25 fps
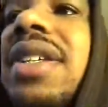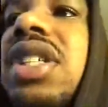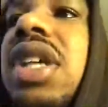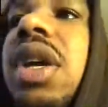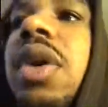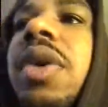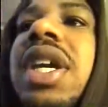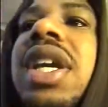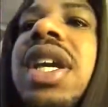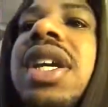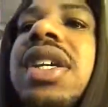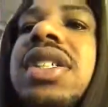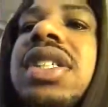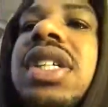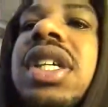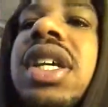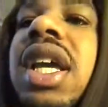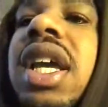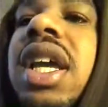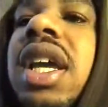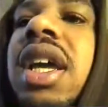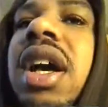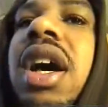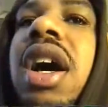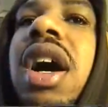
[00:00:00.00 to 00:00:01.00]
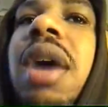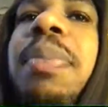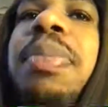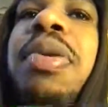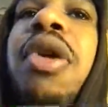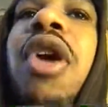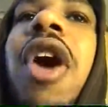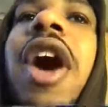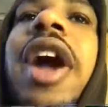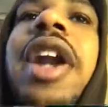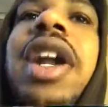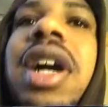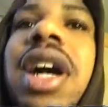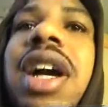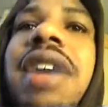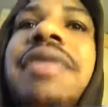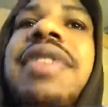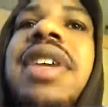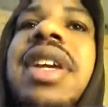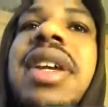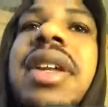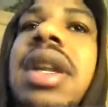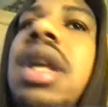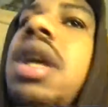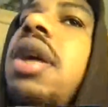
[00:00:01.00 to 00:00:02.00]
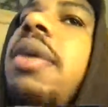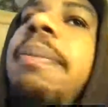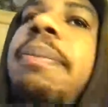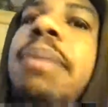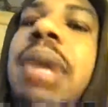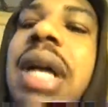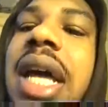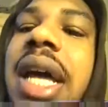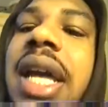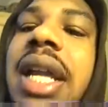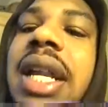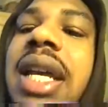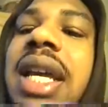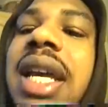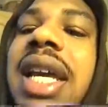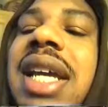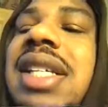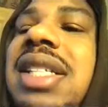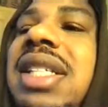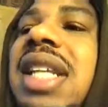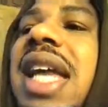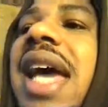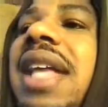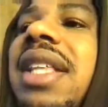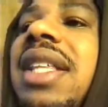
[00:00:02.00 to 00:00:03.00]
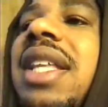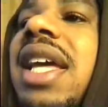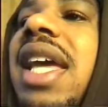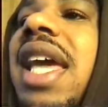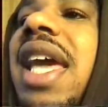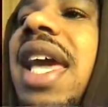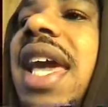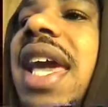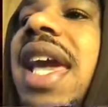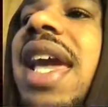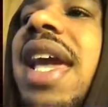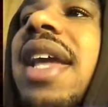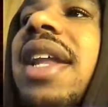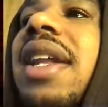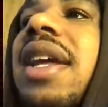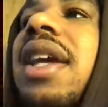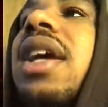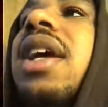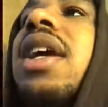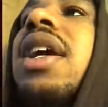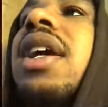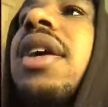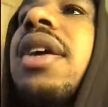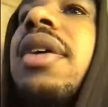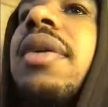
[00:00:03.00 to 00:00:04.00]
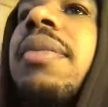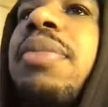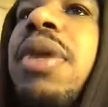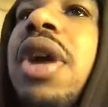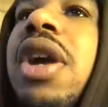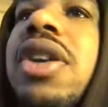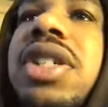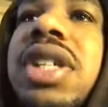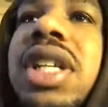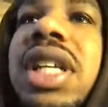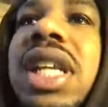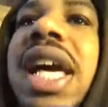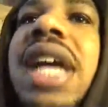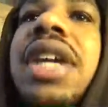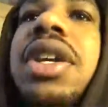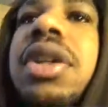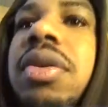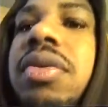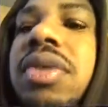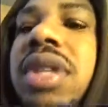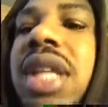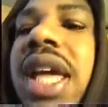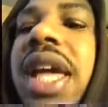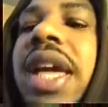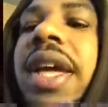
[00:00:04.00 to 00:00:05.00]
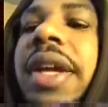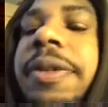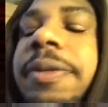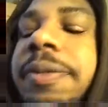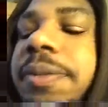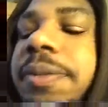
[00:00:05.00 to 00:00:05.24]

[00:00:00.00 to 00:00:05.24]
So he's a part of it, but he's not the head person like you think.